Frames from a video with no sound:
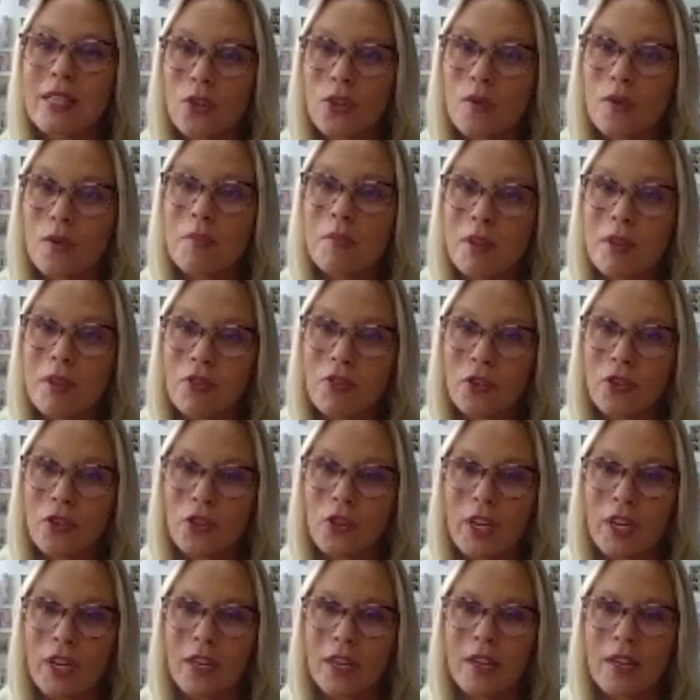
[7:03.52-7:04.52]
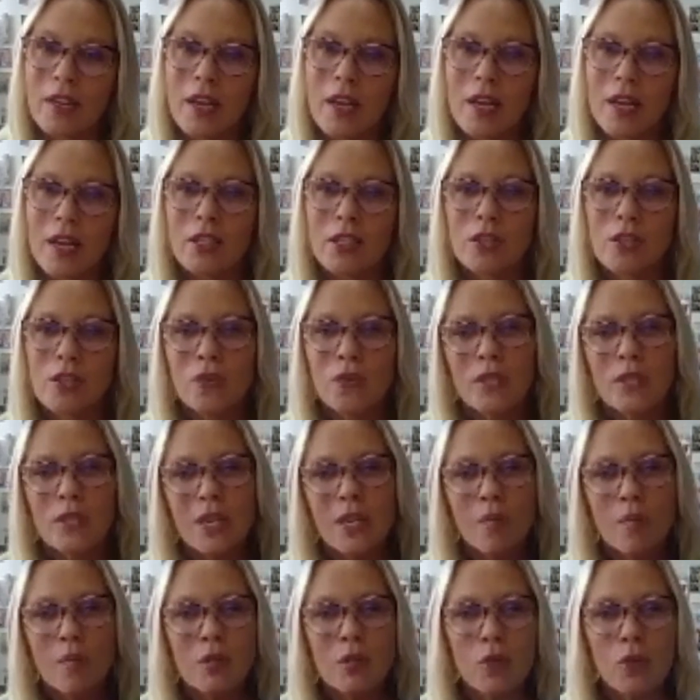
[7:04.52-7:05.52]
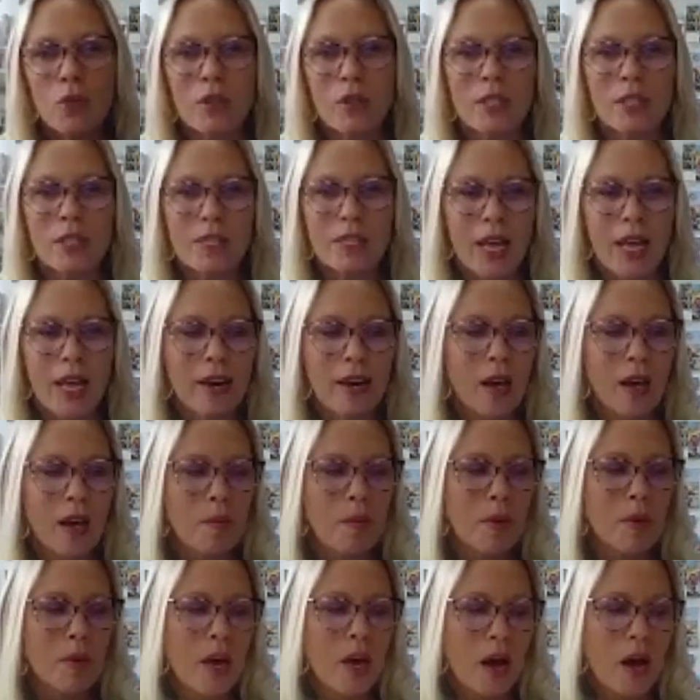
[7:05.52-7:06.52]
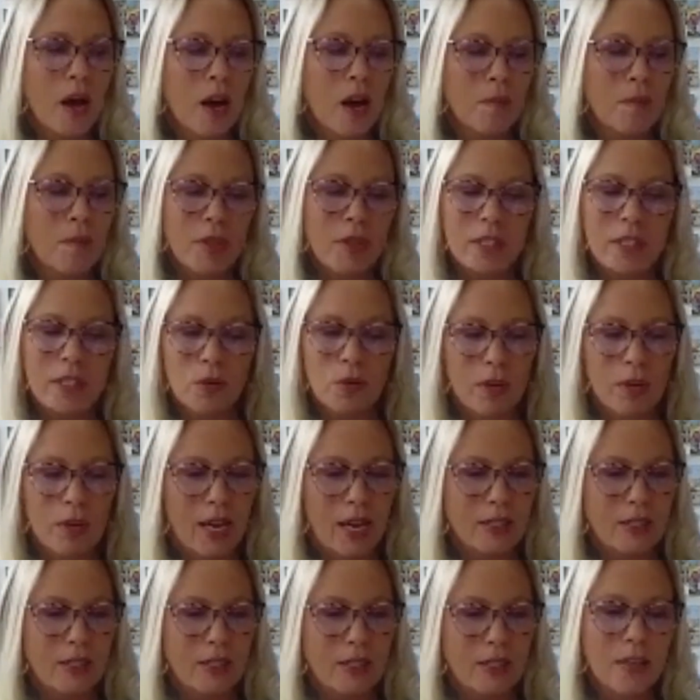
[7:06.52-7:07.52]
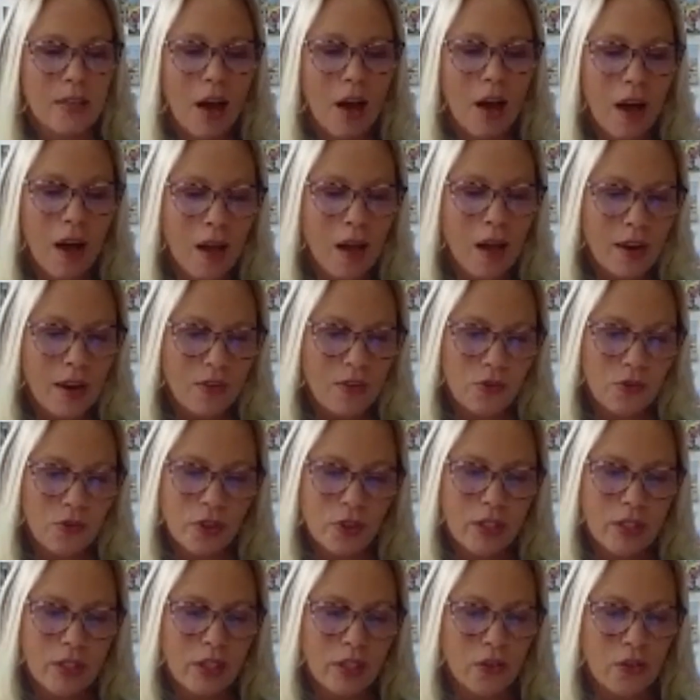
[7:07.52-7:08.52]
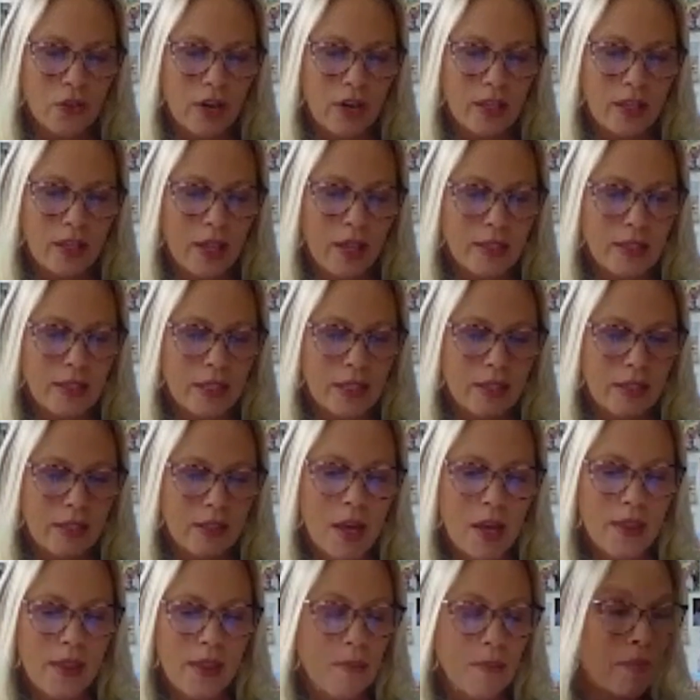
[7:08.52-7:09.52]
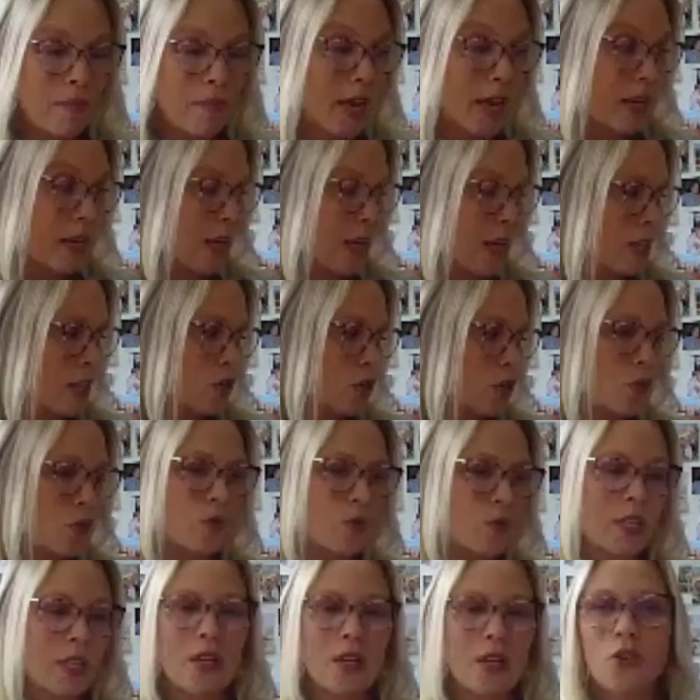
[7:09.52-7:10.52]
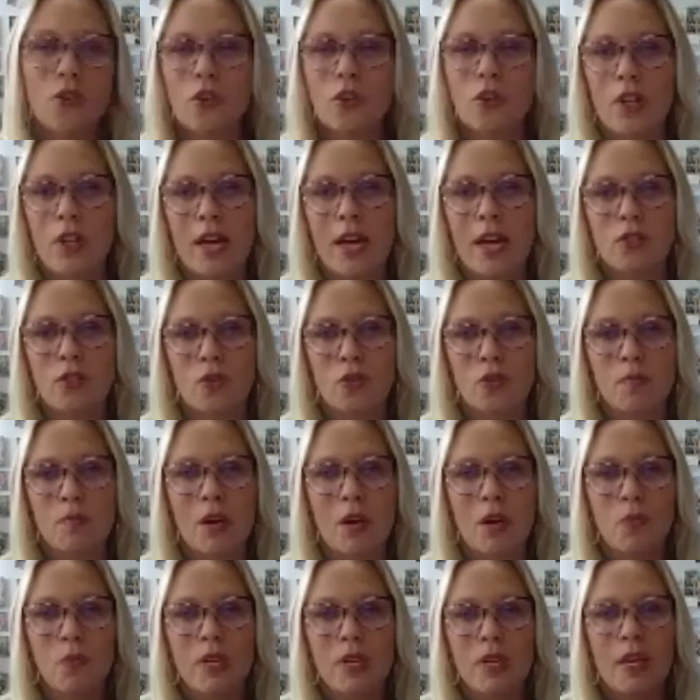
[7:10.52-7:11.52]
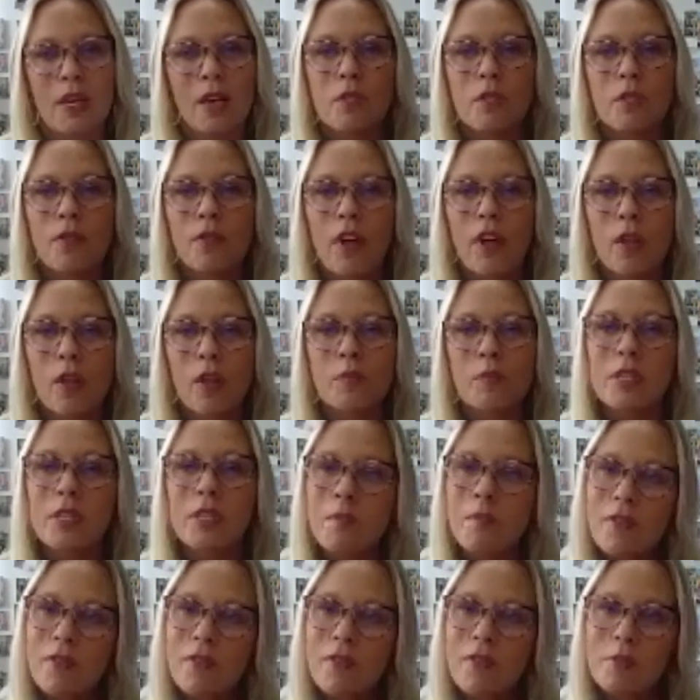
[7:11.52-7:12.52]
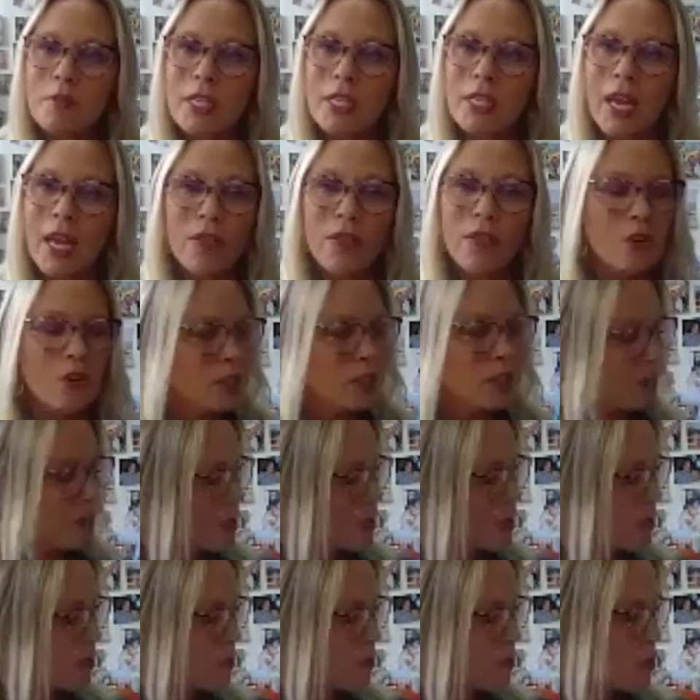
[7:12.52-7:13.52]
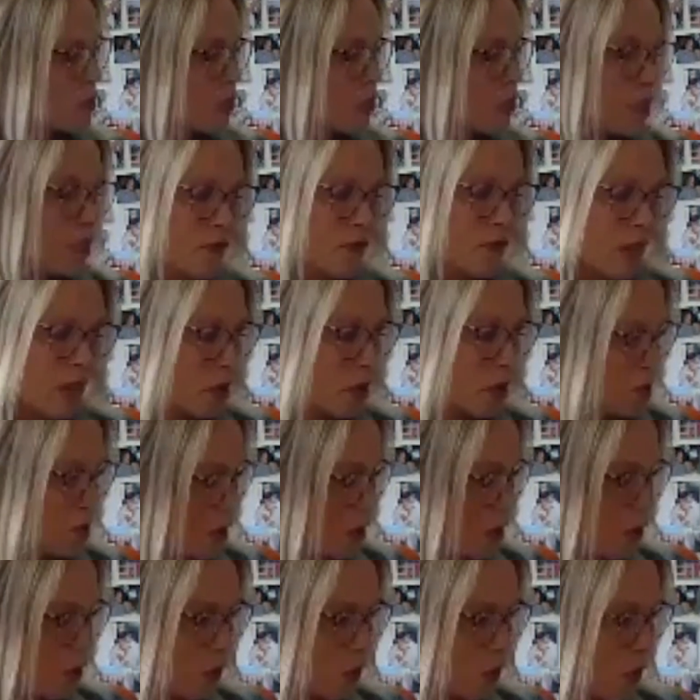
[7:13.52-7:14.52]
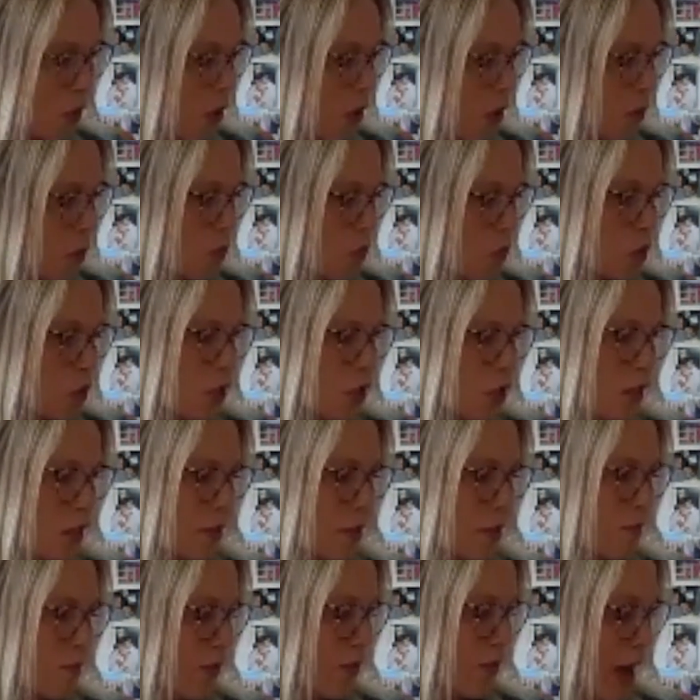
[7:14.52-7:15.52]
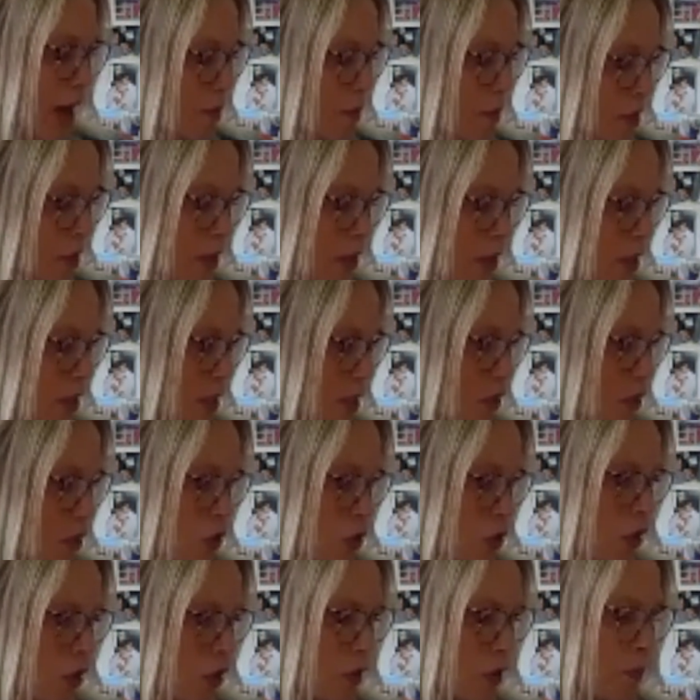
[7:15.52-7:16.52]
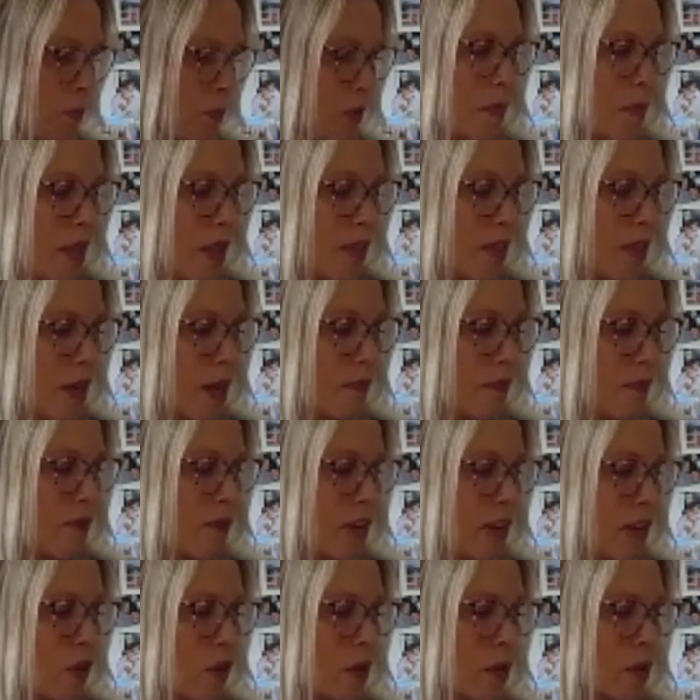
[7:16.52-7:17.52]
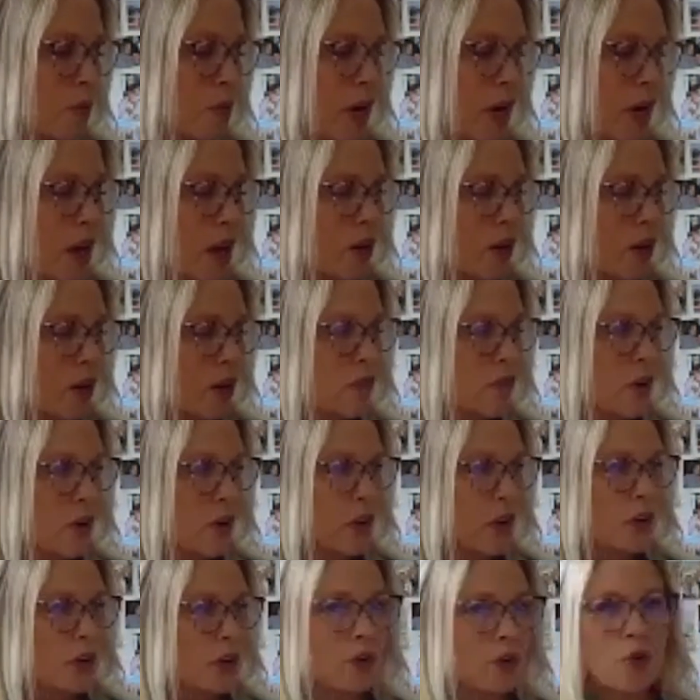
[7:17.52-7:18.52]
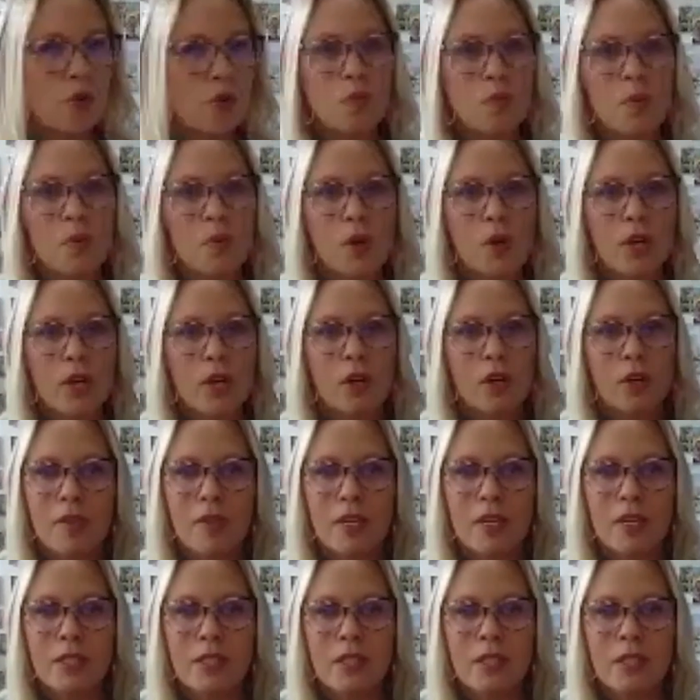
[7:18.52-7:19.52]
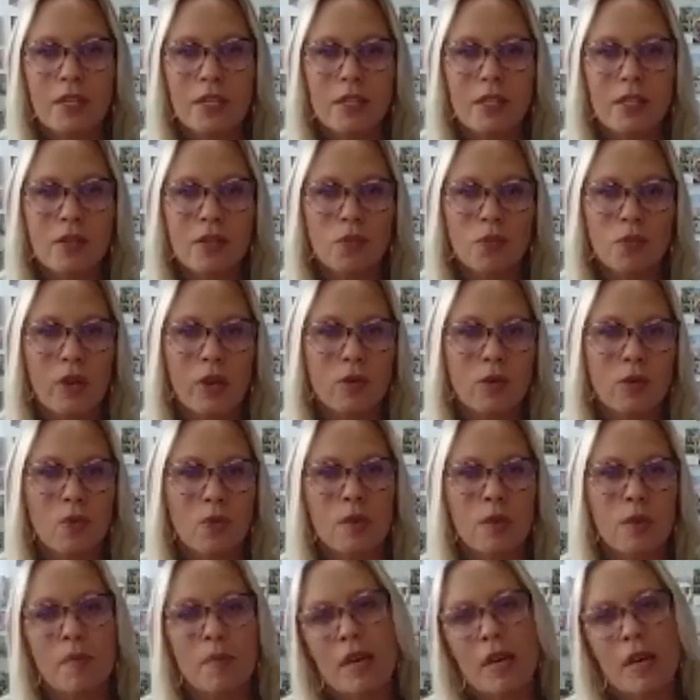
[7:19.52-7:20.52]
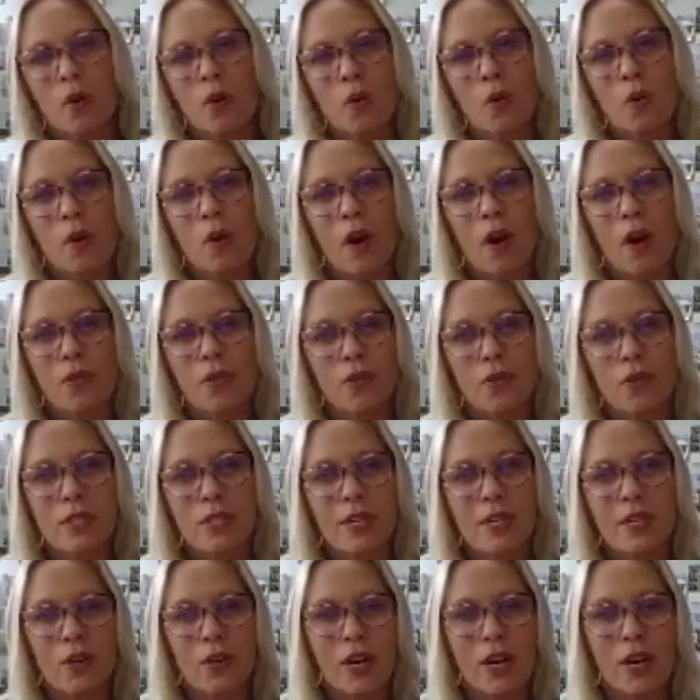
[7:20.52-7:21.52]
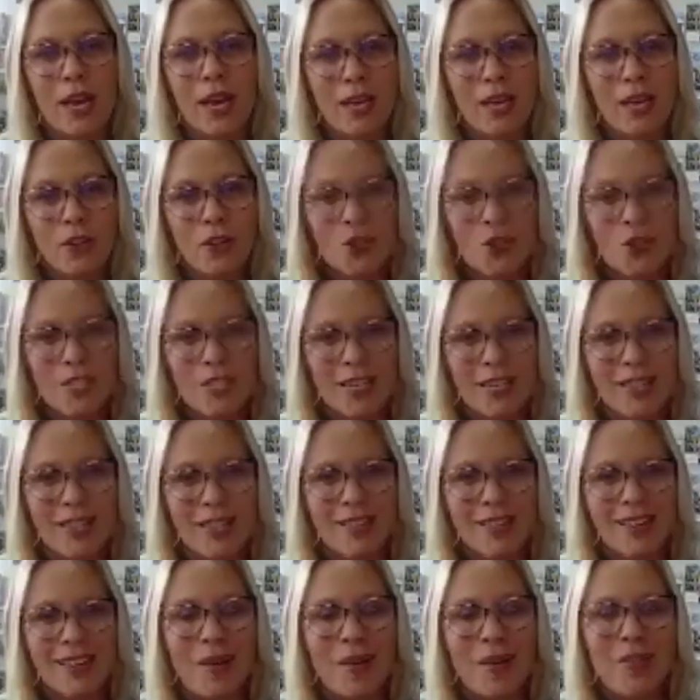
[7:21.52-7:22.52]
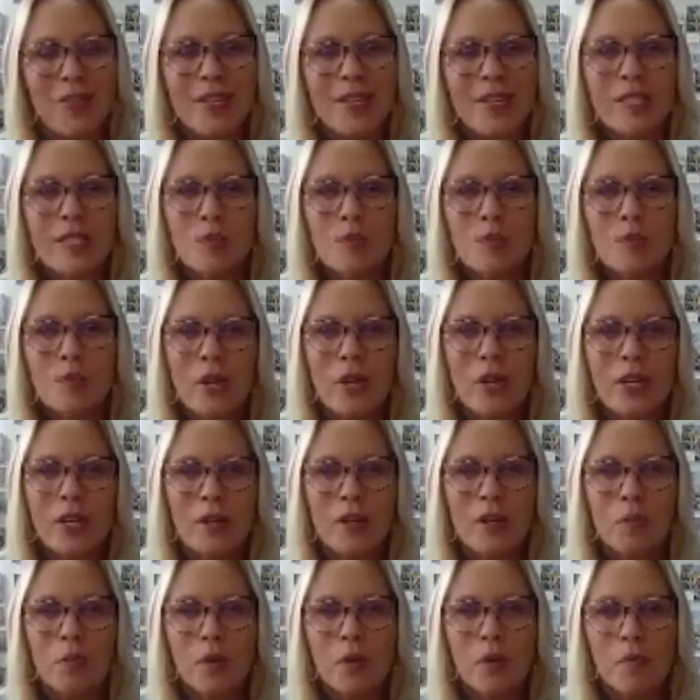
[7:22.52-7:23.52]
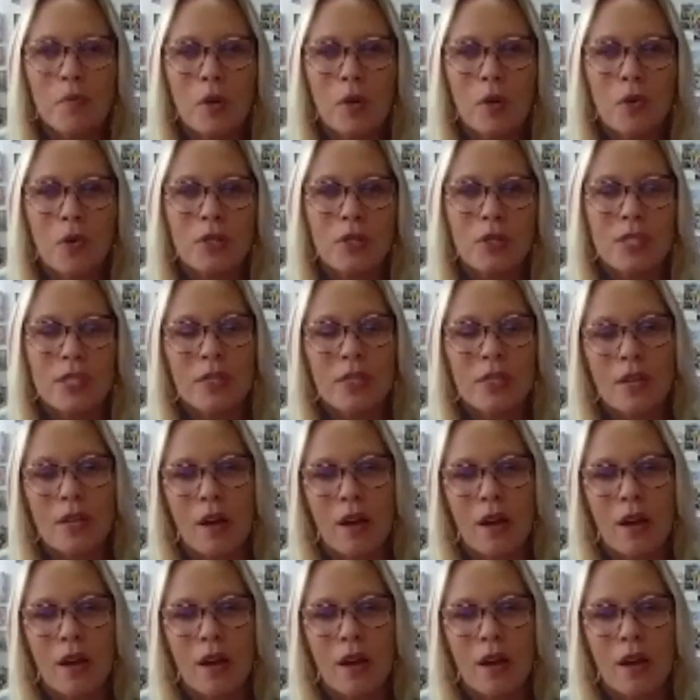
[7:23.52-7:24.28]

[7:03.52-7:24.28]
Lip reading: in Beaver Creek. And so same sort of setup. This one has a ton of really great lessons that Megan has used in her classroom that we developed some of them together. Some of them she developed on her own. She's a fabulous teacher. And then I'm very proud of our new book. This is written with my co-author, Sarah Anderson. And this book promotes